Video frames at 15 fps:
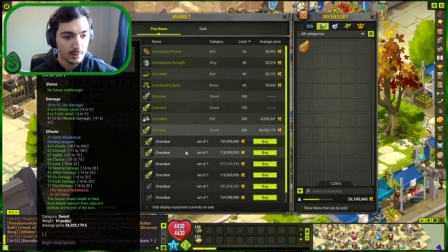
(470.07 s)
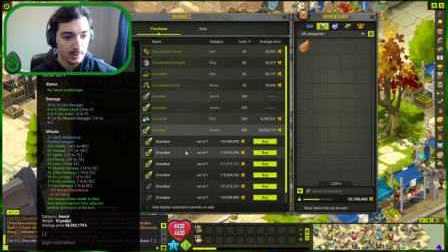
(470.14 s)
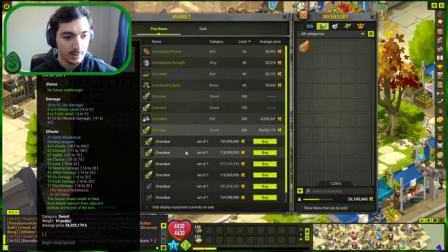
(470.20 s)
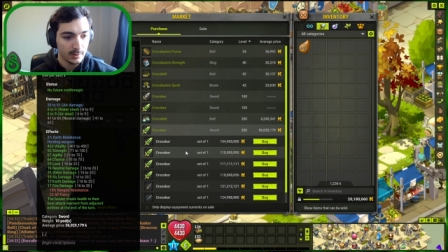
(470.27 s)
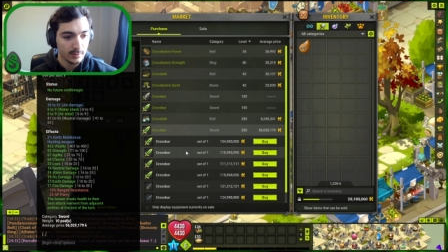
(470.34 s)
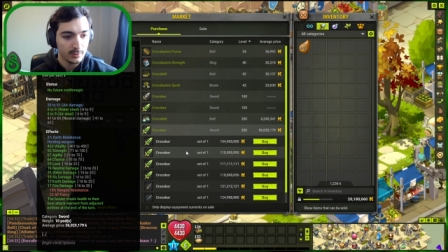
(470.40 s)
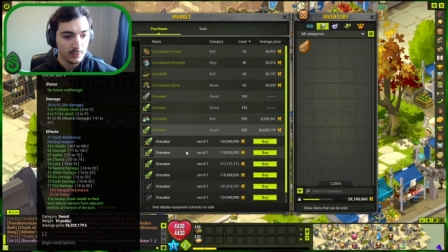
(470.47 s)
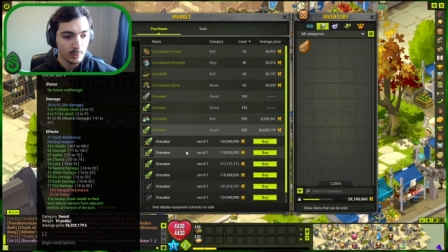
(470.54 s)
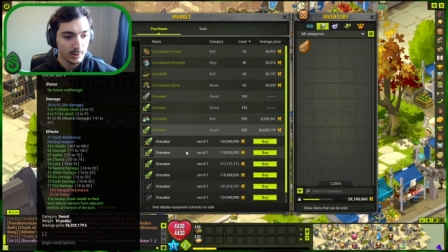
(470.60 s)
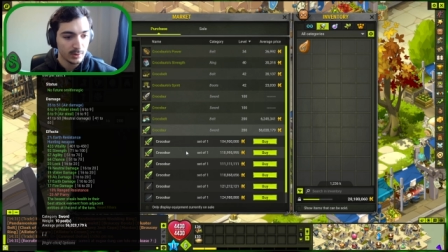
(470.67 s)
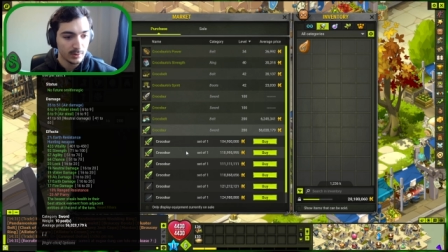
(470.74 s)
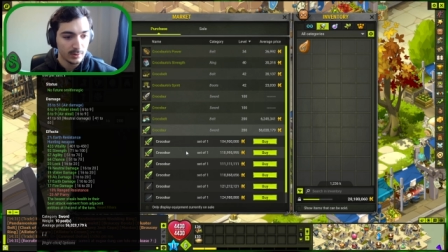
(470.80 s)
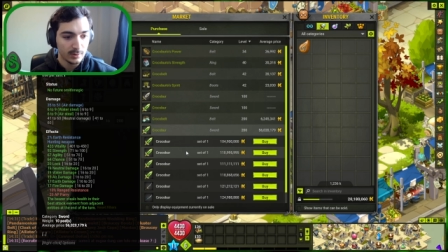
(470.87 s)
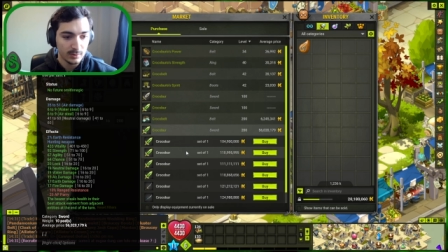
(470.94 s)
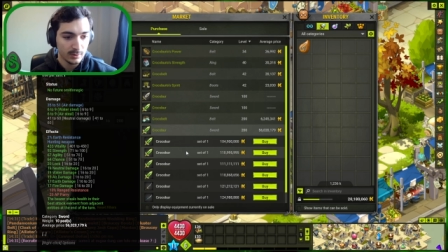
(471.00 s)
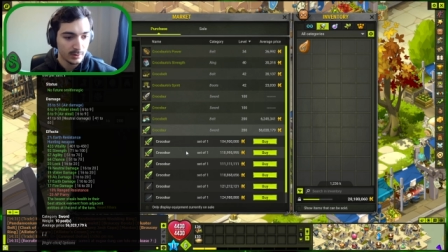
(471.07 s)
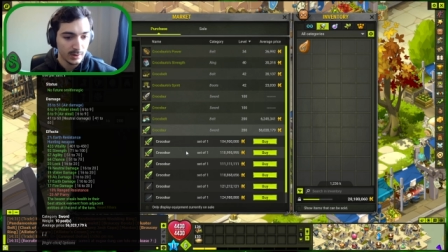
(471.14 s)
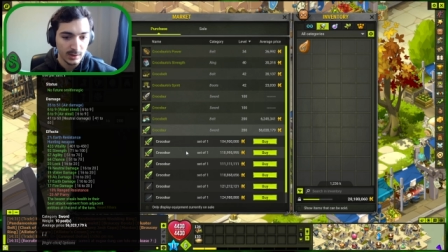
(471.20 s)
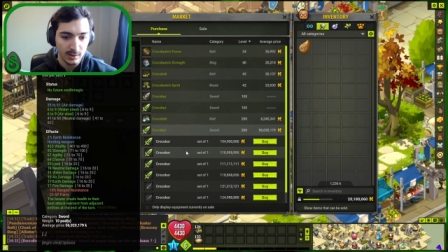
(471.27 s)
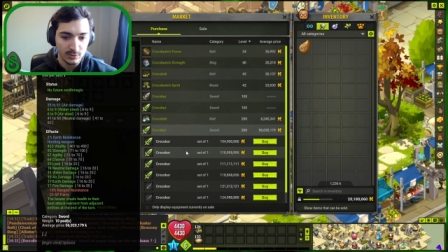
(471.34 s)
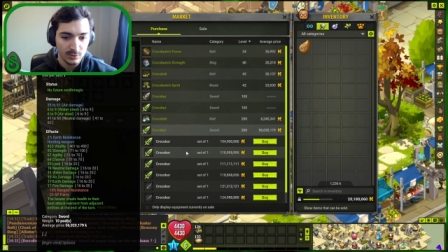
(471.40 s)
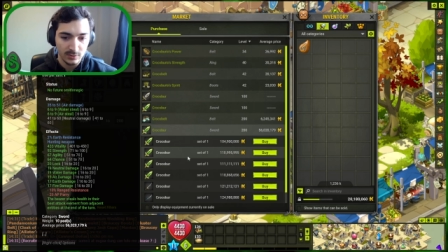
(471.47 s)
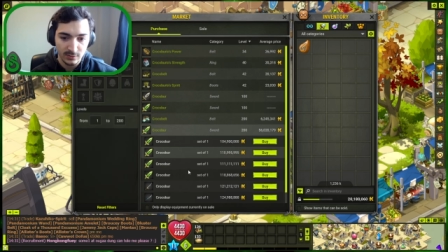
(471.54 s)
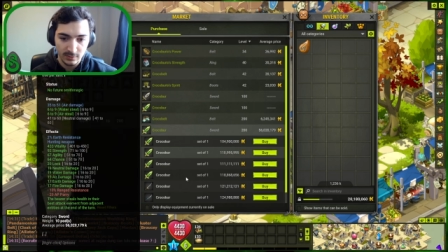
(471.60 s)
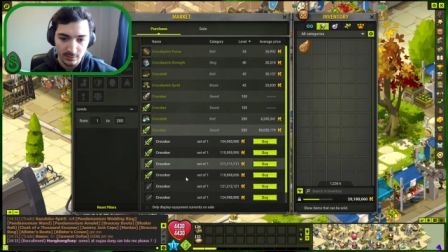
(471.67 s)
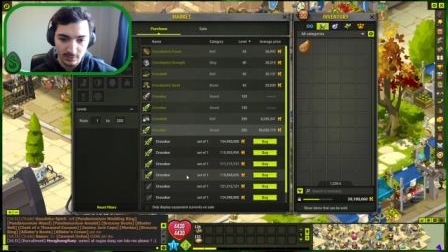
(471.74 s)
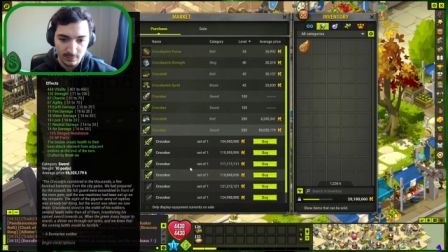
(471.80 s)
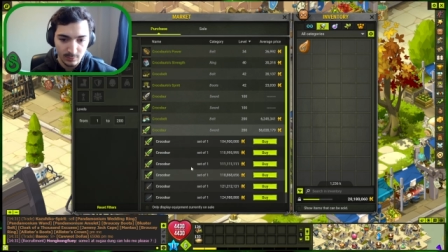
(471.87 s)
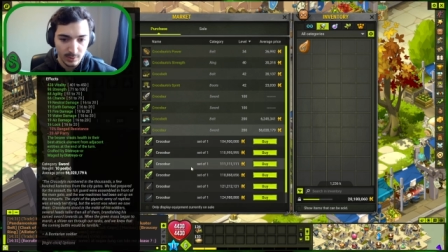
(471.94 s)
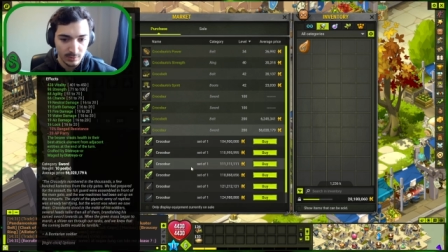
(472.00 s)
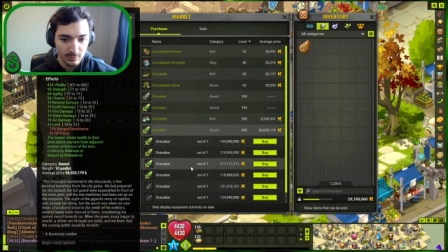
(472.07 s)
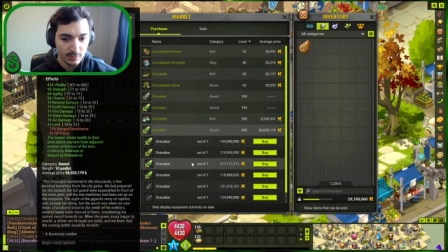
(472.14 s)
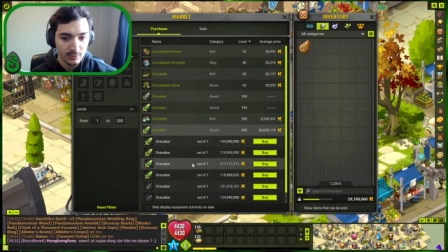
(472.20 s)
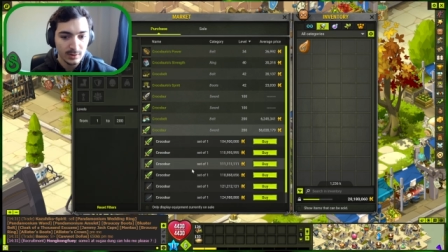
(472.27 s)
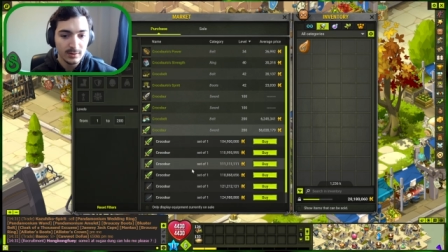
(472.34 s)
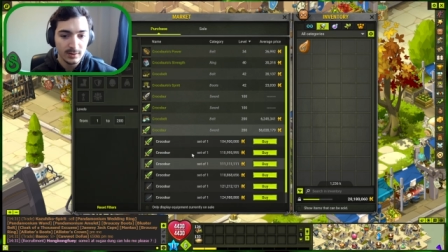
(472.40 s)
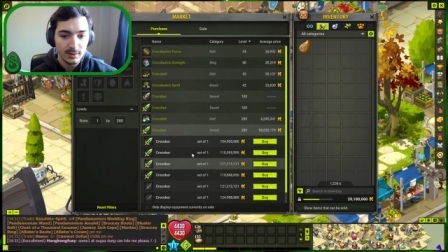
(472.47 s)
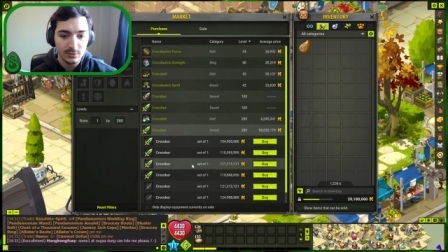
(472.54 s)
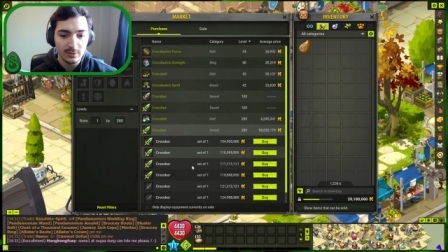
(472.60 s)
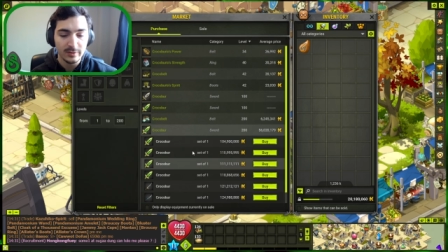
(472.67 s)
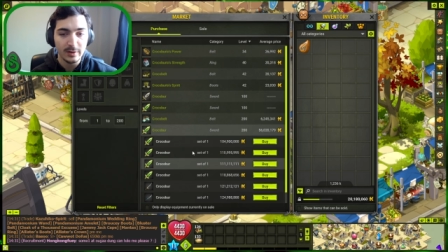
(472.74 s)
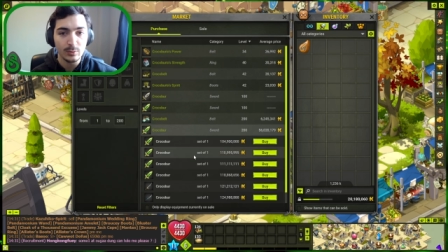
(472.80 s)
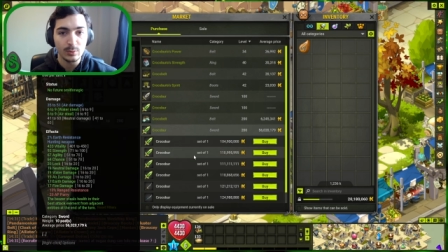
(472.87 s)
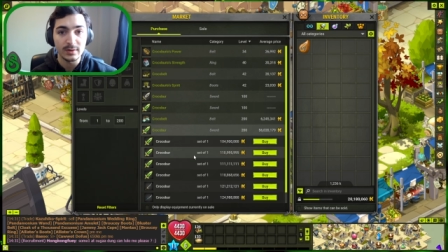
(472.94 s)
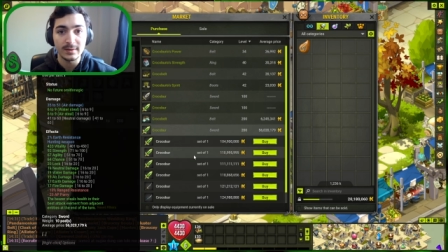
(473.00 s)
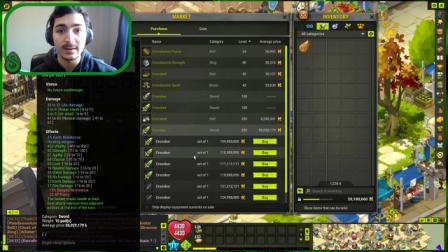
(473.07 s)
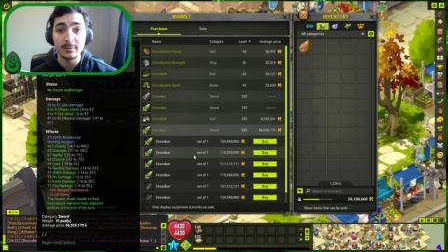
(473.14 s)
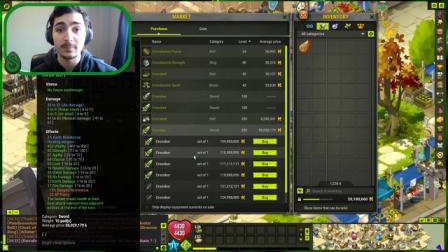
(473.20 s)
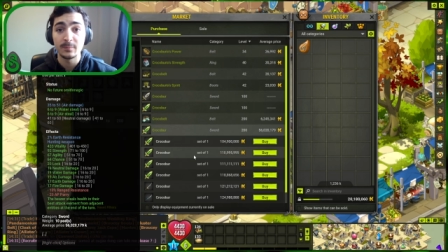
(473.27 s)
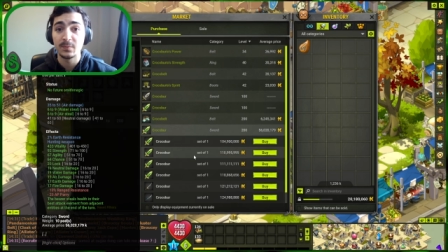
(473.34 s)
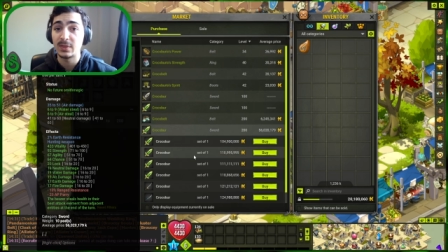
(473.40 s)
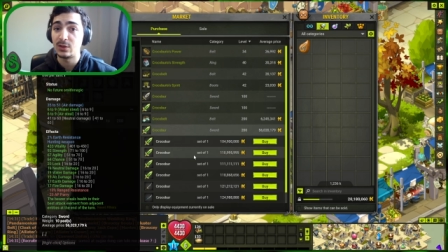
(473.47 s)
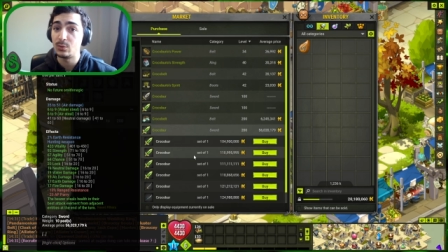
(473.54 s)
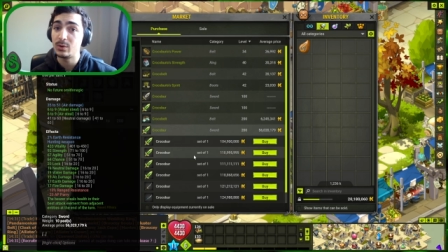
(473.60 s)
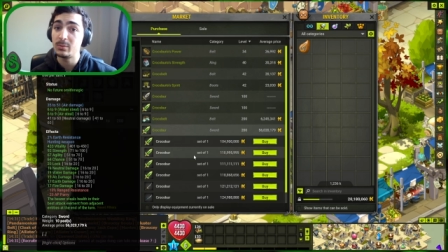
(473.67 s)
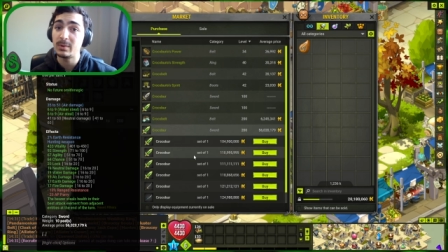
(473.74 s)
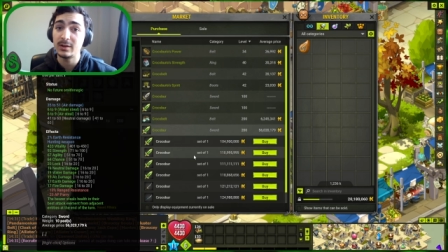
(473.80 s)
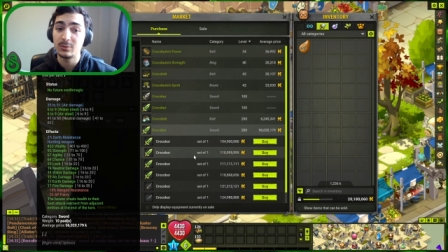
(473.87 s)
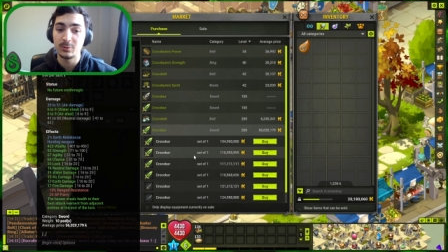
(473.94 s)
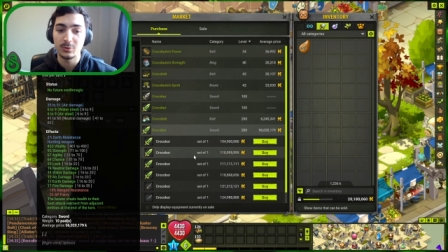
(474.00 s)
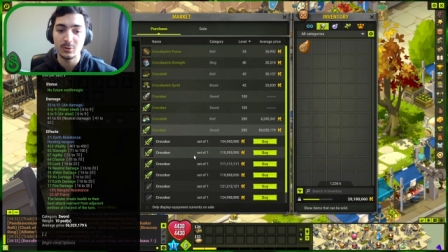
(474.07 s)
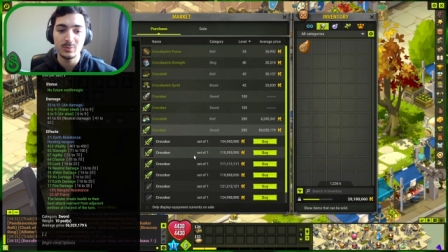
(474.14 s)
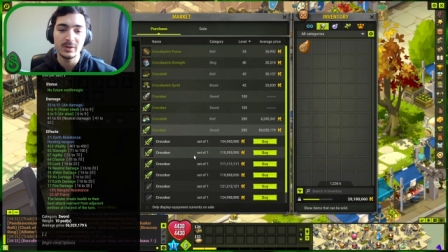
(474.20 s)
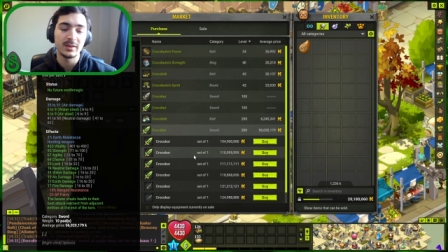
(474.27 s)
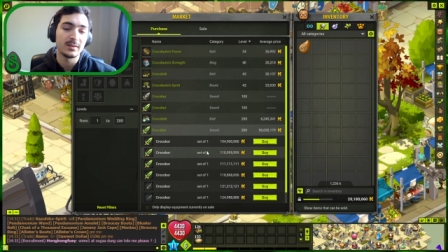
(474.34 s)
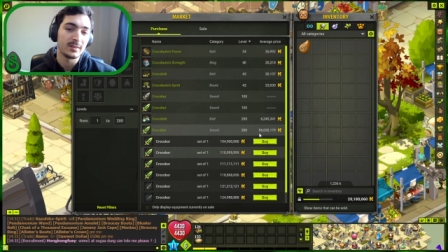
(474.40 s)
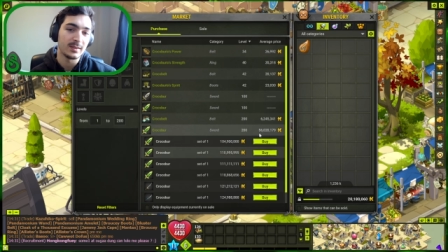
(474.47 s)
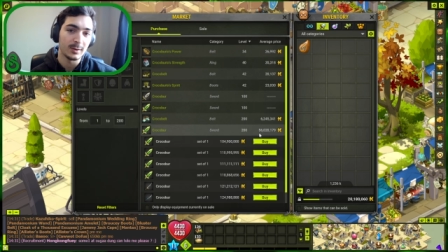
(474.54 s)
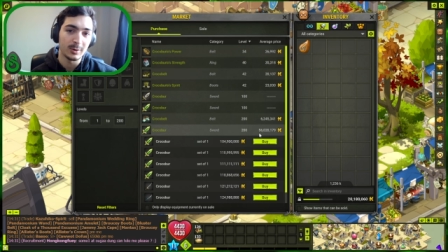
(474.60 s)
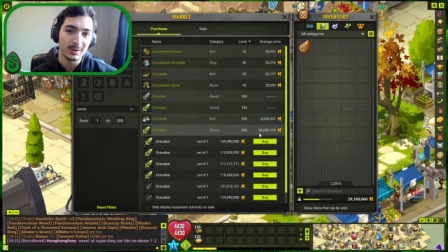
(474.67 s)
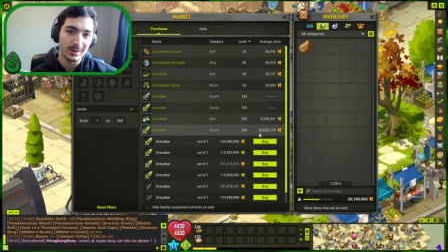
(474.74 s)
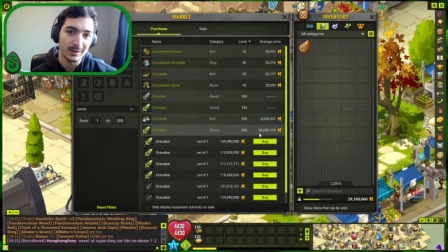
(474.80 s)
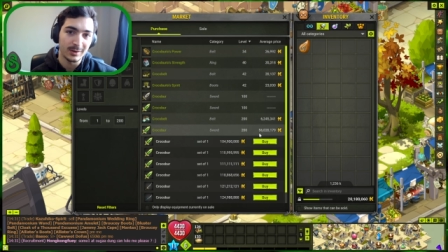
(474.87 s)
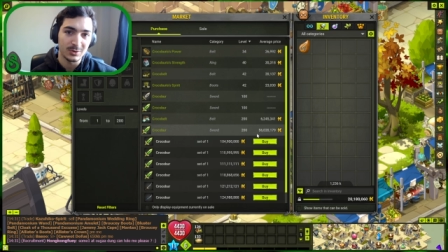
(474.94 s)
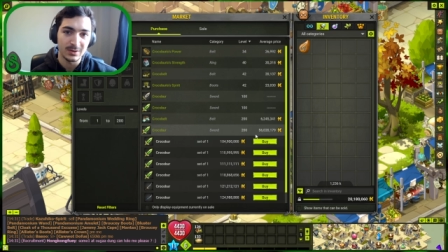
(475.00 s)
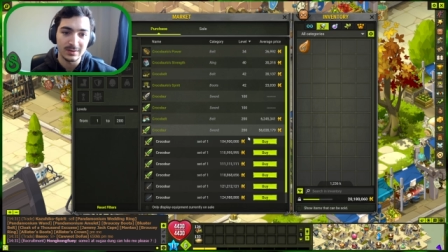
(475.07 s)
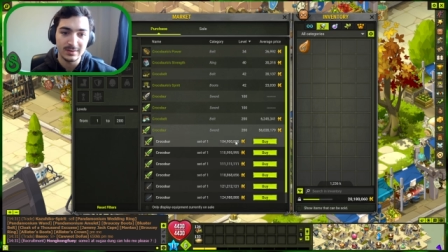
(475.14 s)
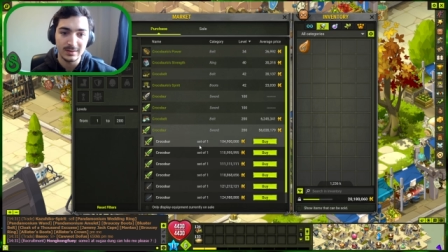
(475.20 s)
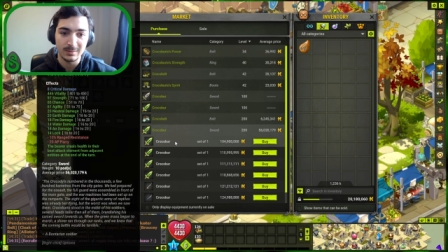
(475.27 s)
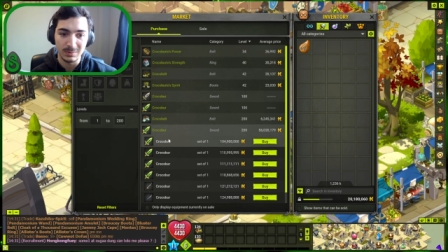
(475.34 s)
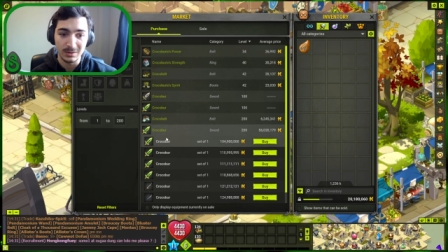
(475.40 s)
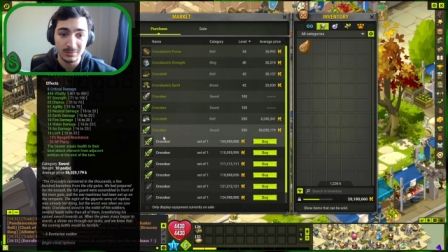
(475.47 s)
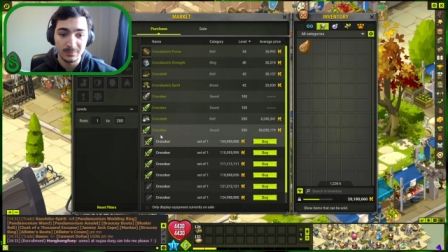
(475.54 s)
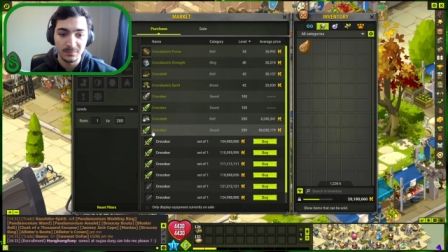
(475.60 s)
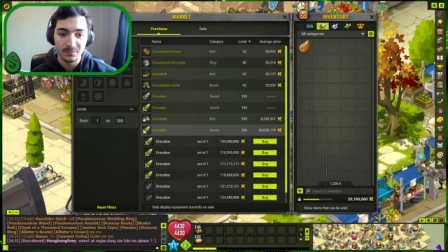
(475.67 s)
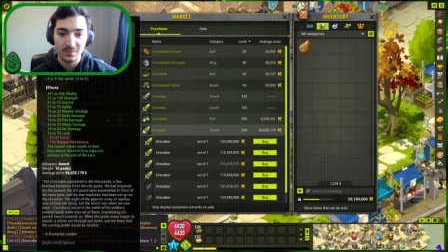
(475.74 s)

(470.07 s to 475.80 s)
Uh, this one, okay, just whatever. So let, let's just say one ten. You want to buy a Krokobra, that's literally one hundred ten mil.